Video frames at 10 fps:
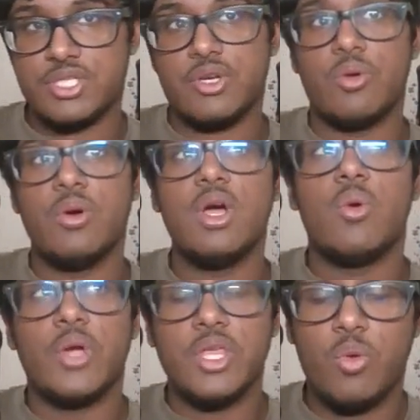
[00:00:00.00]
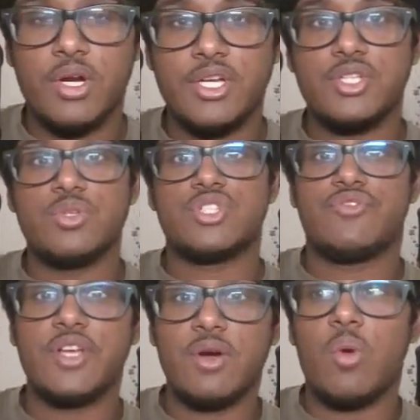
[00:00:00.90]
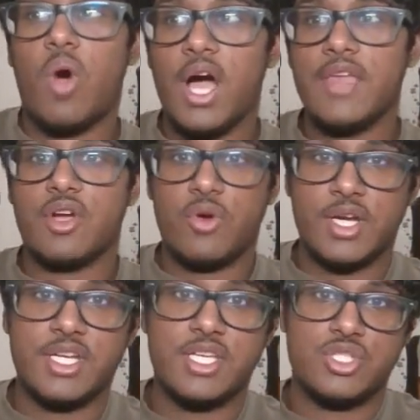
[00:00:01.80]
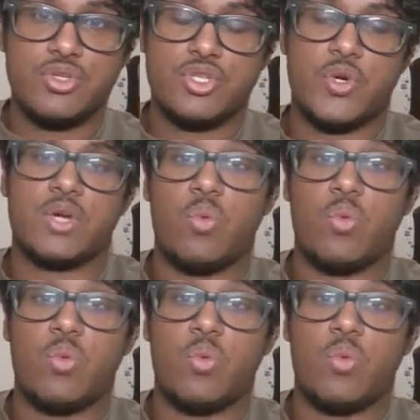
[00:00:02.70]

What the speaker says: So what you want to do is figure out why the correct answer is correct,